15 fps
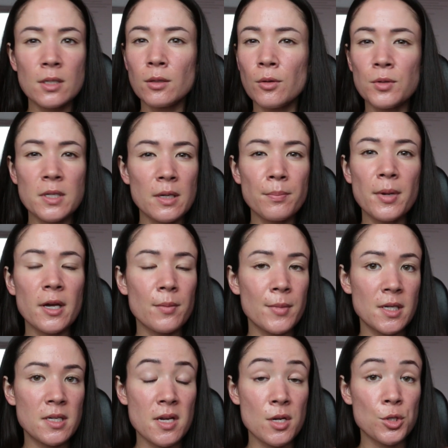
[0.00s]
losing
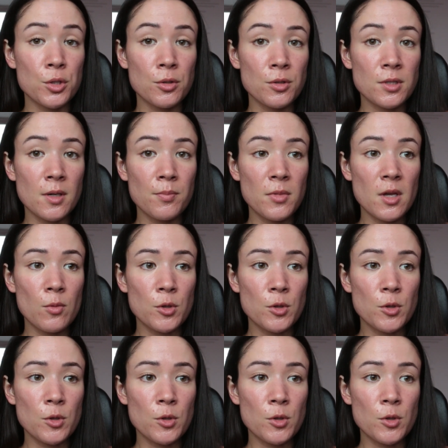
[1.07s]
pigmentation or something,